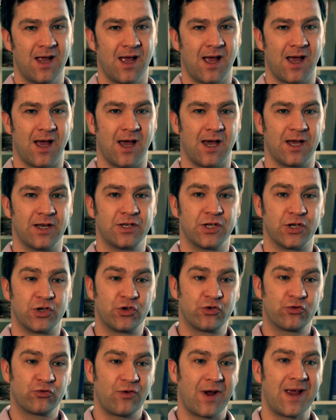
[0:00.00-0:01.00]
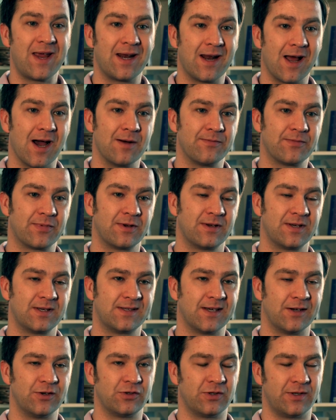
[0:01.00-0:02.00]
to train up
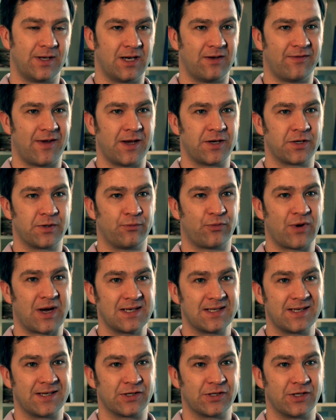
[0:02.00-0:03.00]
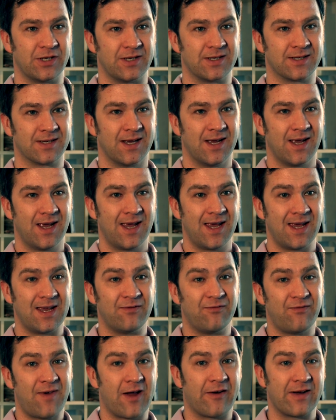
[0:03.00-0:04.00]
social innovation practitioners
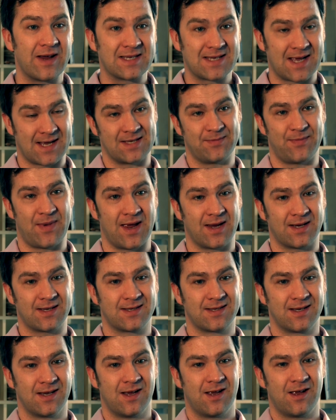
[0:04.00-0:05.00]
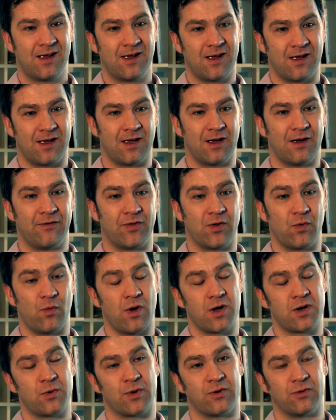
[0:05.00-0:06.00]
in various aspects of the
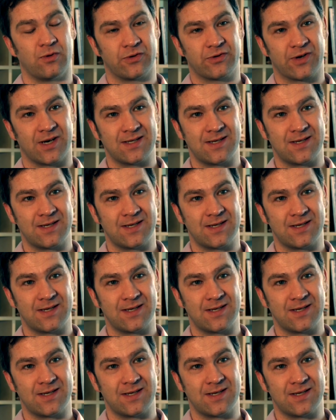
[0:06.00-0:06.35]
work we're all trying